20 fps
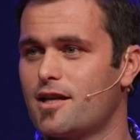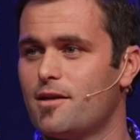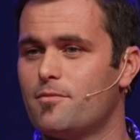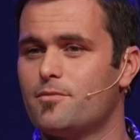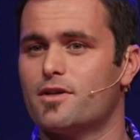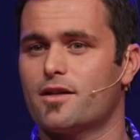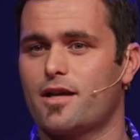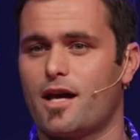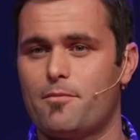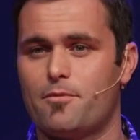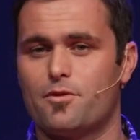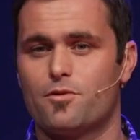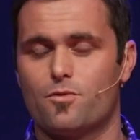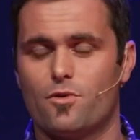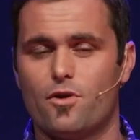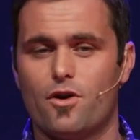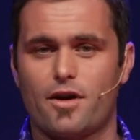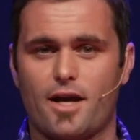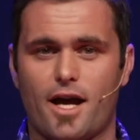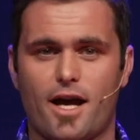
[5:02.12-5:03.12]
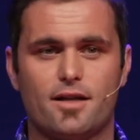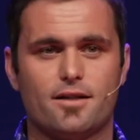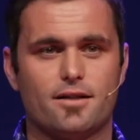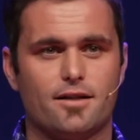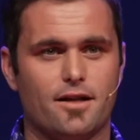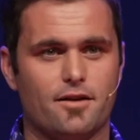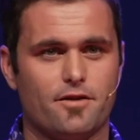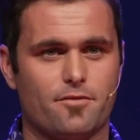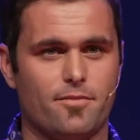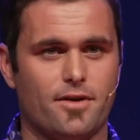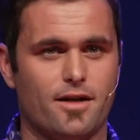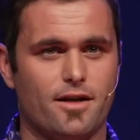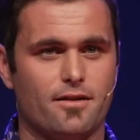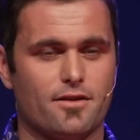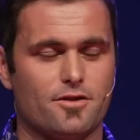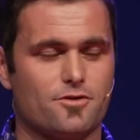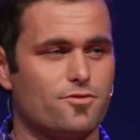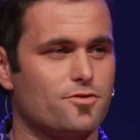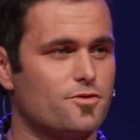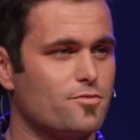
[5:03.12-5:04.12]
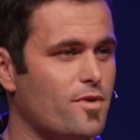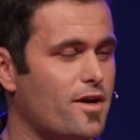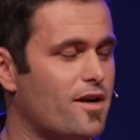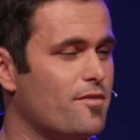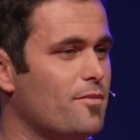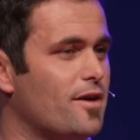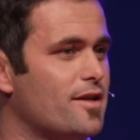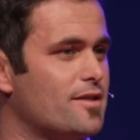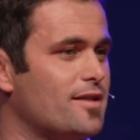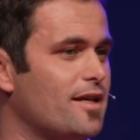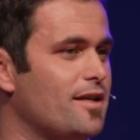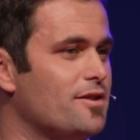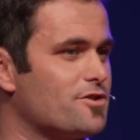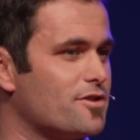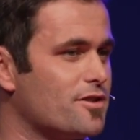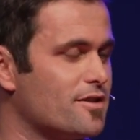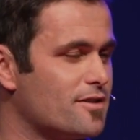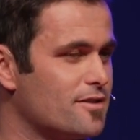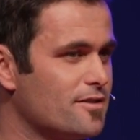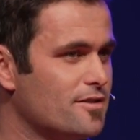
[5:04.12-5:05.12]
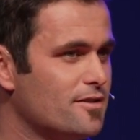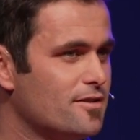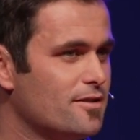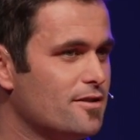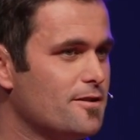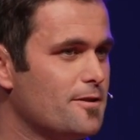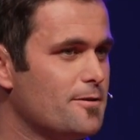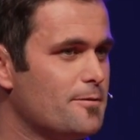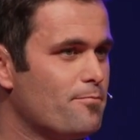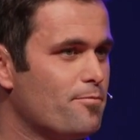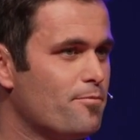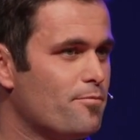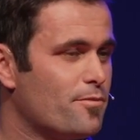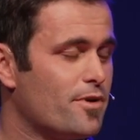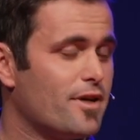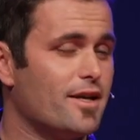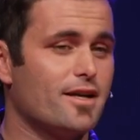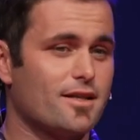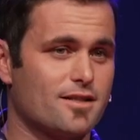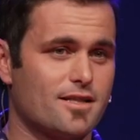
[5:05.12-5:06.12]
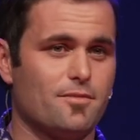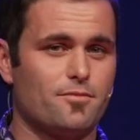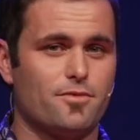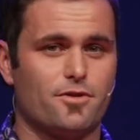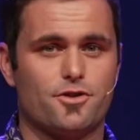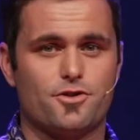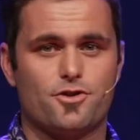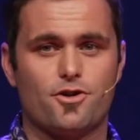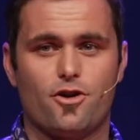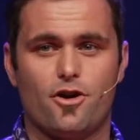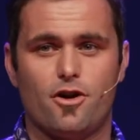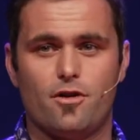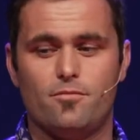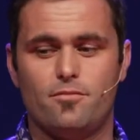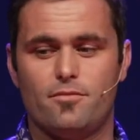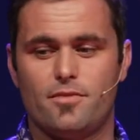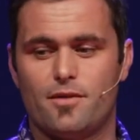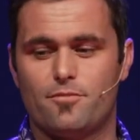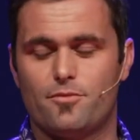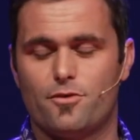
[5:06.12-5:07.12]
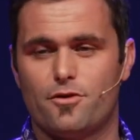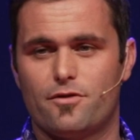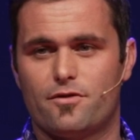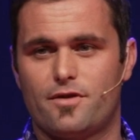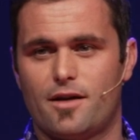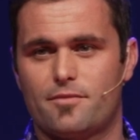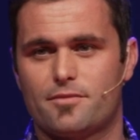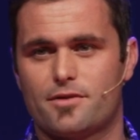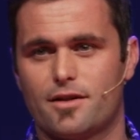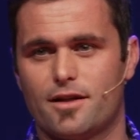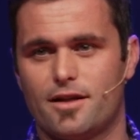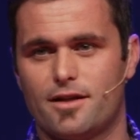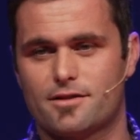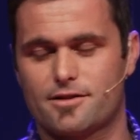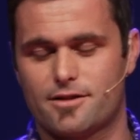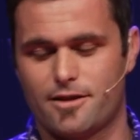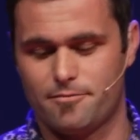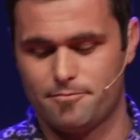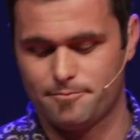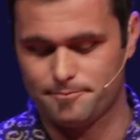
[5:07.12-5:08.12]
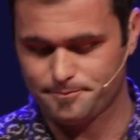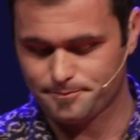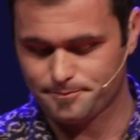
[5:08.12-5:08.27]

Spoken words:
him to come and work underneath me. This was one of my teachers, but he accepted the job and moved up to Leaston.